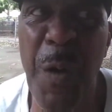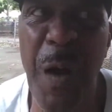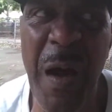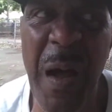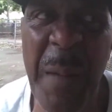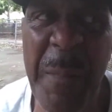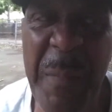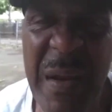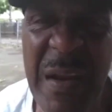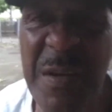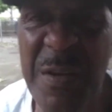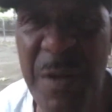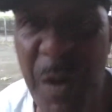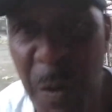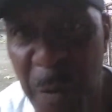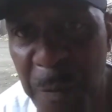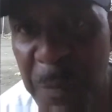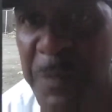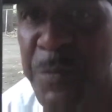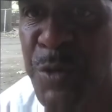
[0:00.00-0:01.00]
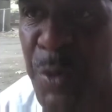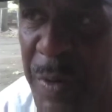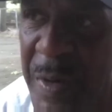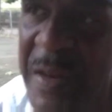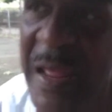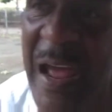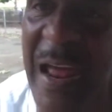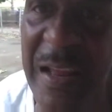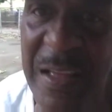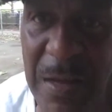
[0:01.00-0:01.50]
I mean, you know, Jordan
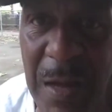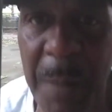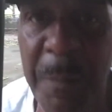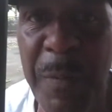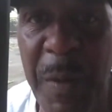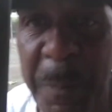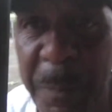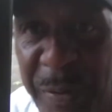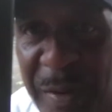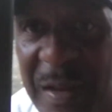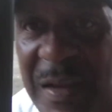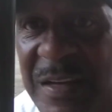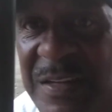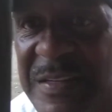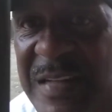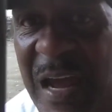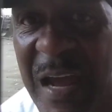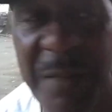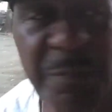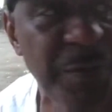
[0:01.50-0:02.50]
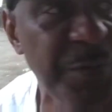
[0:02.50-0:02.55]
had a couple of players that